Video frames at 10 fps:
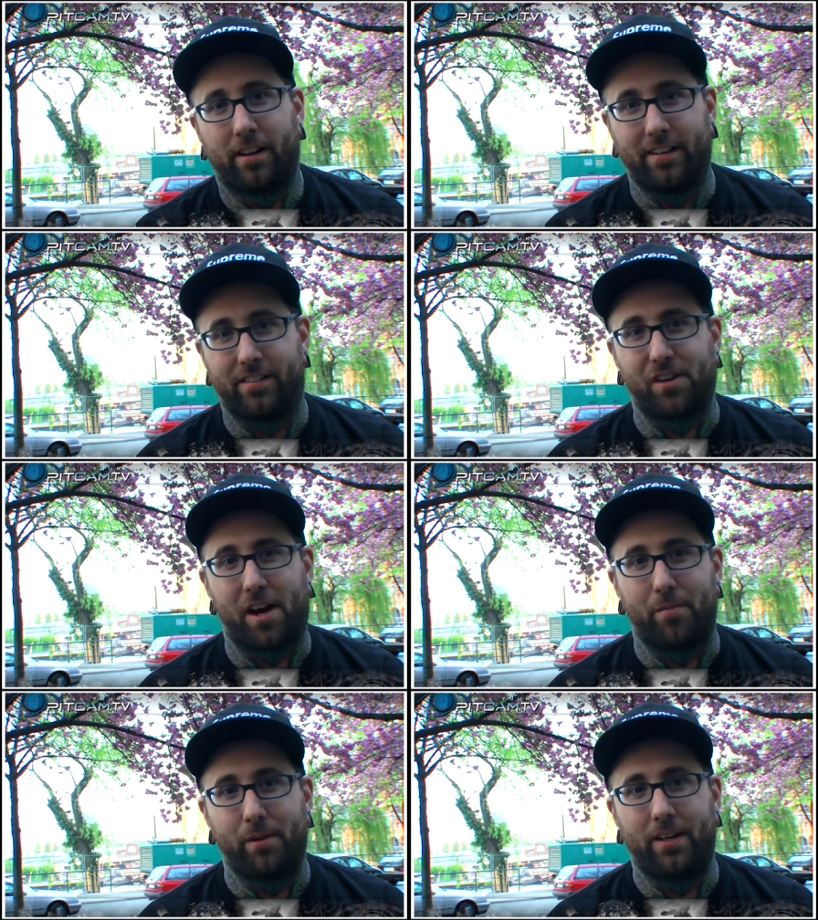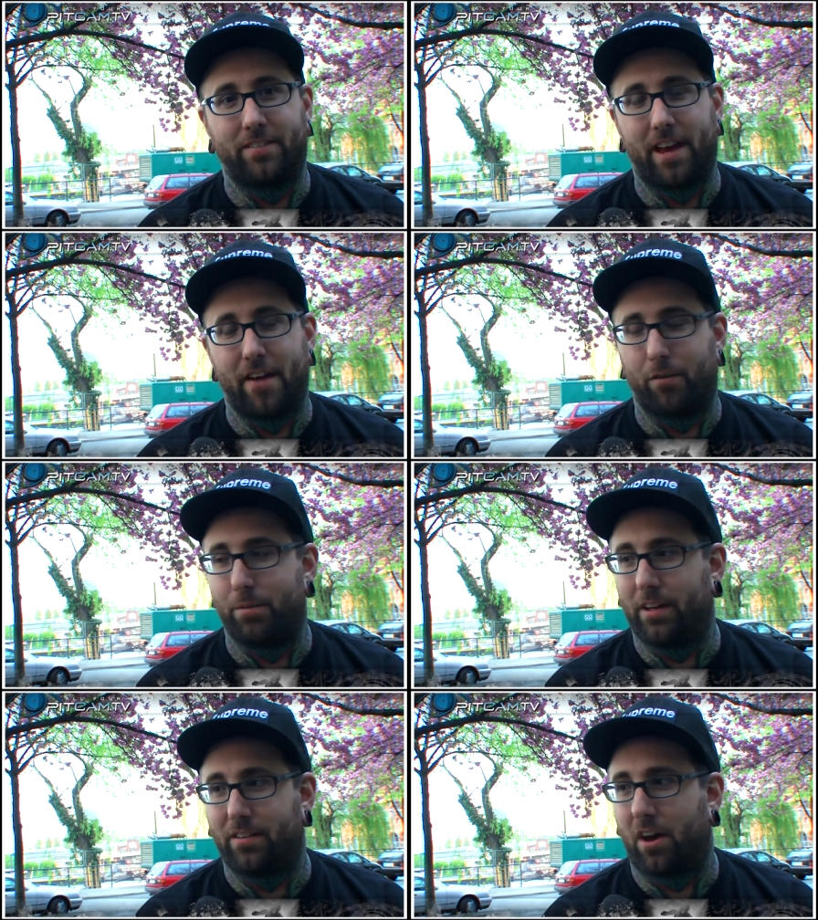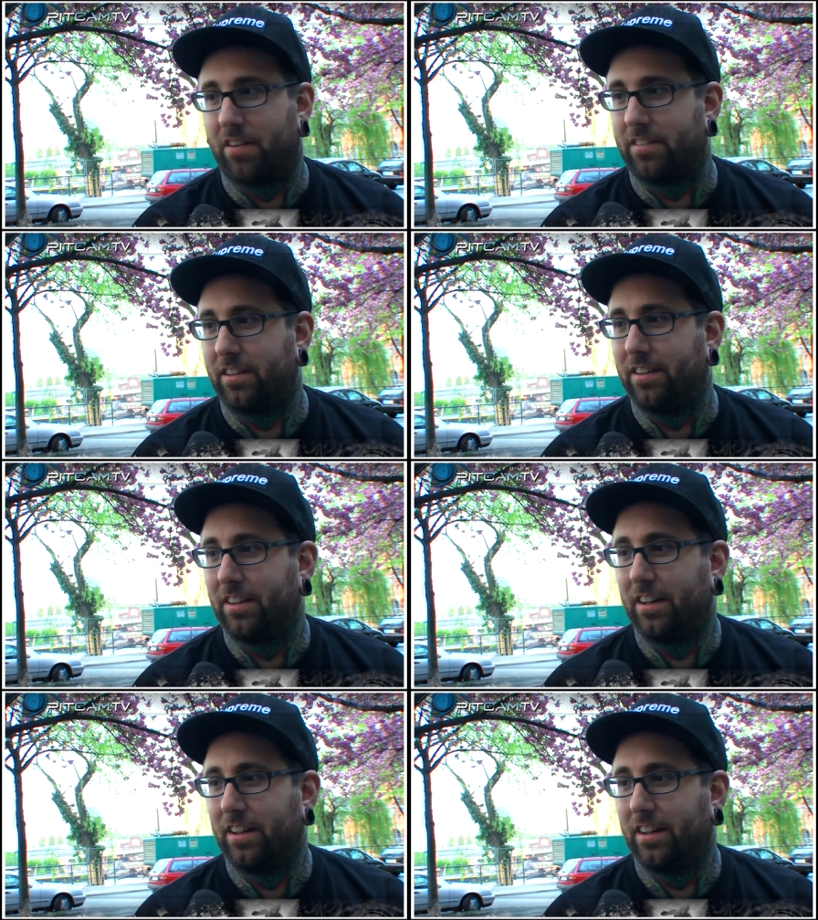inside me to ever be exhausted.